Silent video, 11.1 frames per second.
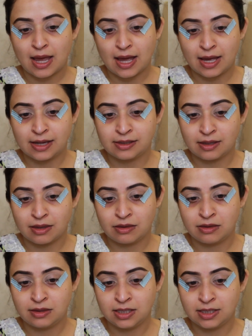and
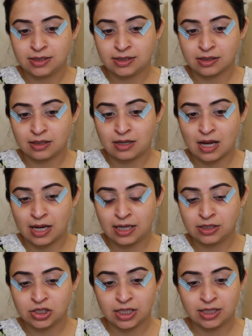these
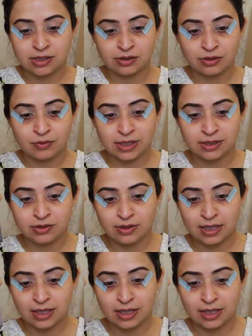9 shades are the ones you